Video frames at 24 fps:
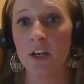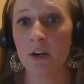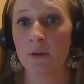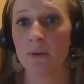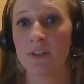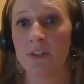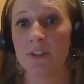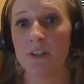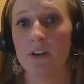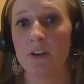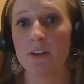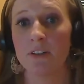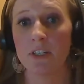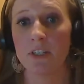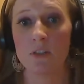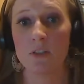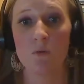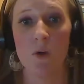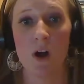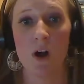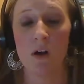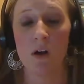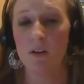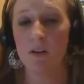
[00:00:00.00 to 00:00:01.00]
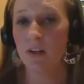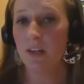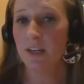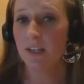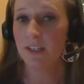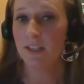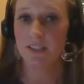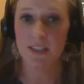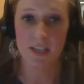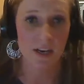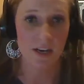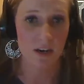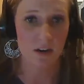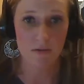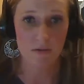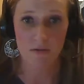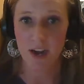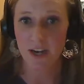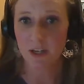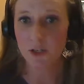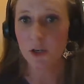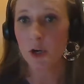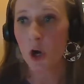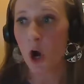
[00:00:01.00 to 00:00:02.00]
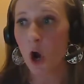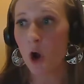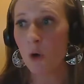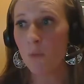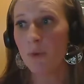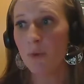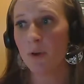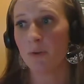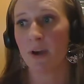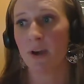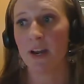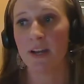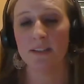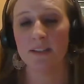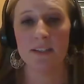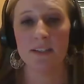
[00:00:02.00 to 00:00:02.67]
your results as well. Did it affect your open rate?